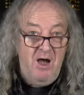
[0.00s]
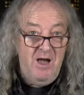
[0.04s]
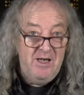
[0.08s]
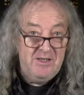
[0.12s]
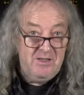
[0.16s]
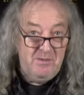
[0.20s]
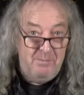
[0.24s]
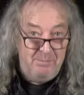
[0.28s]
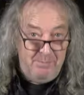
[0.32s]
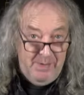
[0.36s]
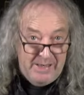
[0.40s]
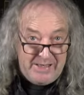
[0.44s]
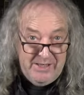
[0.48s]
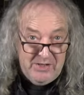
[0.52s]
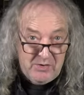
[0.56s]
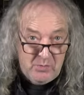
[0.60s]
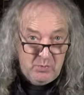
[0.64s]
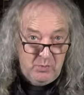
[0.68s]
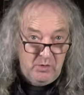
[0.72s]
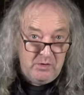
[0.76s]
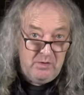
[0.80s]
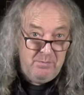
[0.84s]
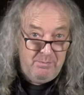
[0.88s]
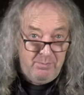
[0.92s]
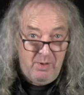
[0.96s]
has a
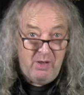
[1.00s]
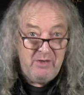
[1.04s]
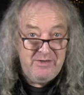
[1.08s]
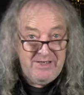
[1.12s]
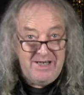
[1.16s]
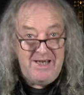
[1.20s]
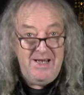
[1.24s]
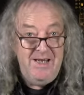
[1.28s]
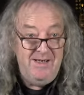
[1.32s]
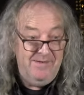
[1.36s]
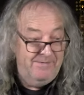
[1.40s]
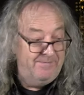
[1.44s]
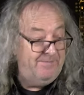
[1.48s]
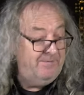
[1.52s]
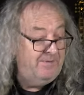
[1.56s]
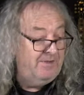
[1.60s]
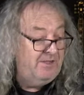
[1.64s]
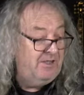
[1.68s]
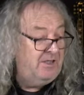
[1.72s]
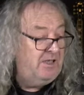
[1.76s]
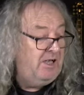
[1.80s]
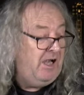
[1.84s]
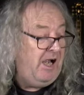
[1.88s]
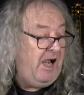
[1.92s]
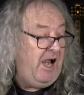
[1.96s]
basswood body
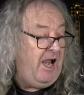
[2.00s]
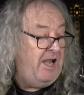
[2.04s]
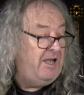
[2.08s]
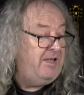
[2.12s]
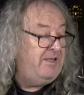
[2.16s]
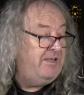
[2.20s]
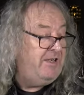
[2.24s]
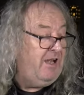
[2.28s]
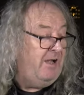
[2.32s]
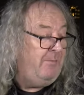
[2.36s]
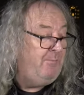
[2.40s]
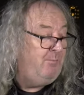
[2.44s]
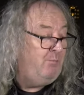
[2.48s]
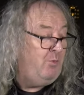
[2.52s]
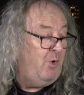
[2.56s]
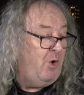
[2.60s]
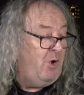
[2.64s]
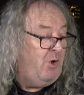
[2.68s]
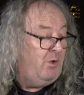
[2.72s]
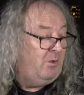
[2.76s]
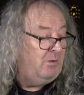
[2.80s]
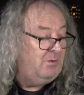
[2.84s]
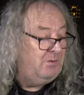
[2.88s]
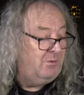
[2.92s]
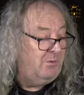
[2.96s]
and um,
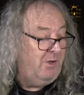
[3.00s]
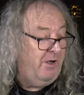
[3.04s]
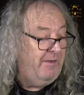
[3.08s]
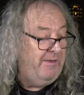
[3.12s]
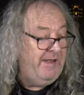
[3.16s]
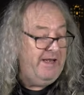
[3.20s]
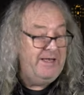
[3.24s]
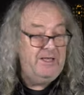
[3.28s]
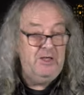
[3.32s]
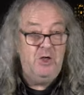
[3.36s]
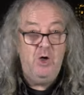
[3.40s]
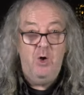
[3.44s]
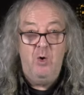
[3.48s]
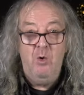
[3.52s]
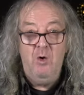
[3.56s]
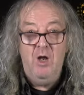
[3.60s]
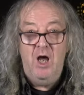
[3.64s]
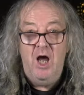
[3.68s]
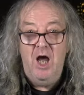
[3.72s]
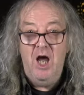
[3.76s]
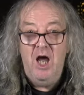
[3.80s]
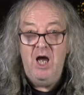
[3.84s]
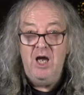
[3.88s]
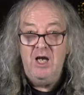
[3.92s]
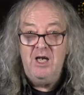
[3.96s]
what they call
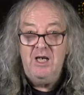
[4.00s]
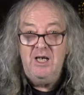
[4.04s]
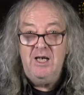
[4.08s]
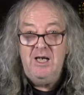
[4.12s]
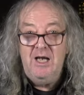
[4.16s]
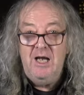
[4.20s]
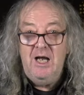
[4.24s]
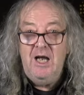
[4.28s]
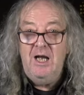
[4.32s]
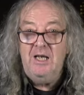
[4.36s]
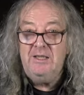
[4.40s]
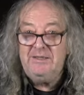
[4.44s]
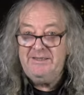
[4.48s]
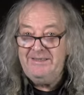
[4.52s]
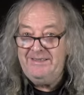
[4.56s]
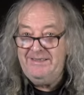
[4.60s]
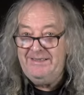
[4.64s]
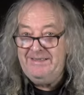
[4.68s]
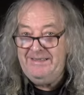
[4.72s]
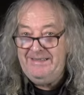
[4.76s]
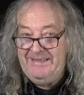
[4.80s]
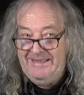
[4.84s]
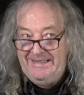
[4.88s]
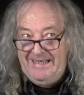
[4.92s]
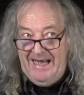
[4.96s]
a, a
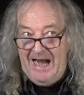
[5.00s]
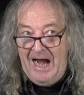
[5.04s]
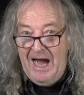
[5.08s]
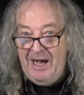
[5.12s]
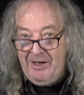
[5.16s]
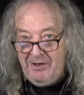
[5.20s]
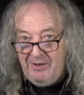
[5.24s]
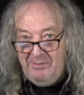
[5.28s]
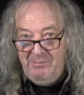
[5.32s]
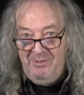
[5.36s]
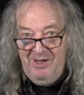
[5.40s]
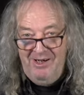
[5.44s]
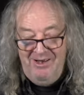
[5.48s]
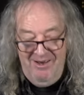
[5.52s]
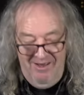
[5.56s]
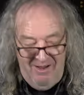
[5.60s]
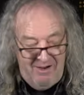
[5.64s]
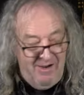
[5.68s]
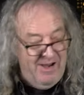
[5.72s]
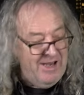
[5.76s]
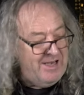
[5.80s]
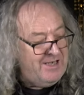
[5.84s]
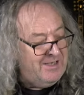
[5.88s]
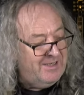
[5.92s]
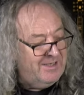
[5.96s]

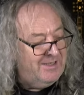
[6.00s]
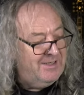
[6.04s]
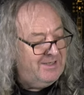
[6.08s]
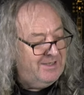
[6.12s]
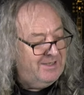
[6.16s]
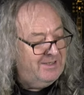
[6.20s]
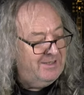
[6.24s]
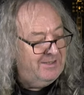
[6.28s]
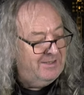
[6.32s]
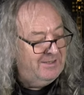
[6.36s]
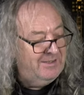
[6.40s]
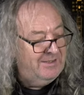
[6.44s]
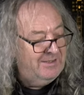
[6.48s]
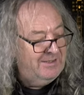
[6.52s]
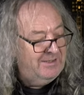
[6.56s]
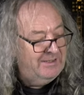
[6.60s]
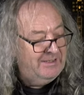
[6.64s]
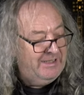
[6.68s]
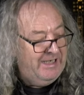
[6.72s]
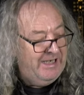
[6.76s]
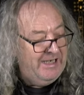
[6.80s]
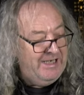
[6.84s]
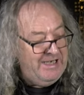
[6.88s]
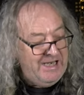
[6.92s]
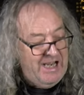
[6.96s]
caramelized
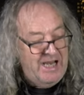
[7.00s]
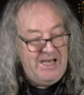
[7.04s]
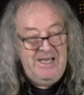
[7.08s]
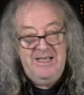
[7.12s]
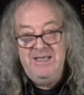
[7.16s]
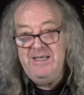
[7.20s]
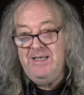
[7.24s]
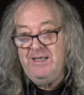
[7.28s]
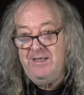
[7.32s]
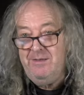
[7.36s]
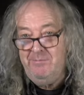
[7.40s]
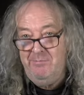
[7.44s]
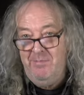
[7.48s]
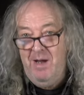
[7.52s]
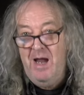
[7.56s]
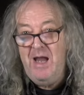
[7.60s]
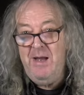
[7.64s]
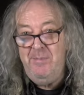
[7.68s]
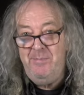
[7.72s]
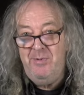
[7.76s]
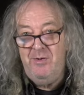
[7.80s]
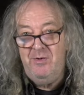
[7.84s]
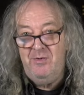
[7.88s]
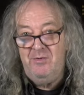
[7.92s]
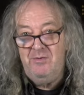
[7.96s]
Canadian
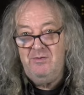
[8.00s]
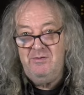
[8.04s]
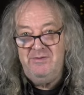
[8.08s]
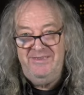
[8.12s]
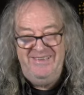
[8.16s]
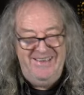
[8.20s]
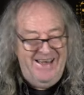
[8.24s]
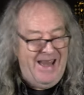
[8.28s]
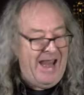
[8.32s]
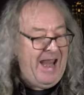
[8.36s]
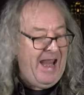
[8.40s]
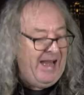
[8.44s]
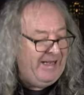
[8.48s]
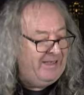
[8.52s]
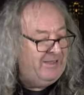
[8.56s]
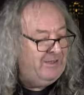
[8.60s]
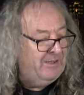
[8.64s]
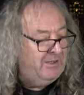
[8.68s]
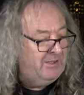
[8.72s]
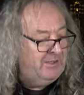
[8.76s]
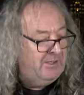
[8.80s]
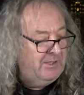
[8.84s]
maple neck.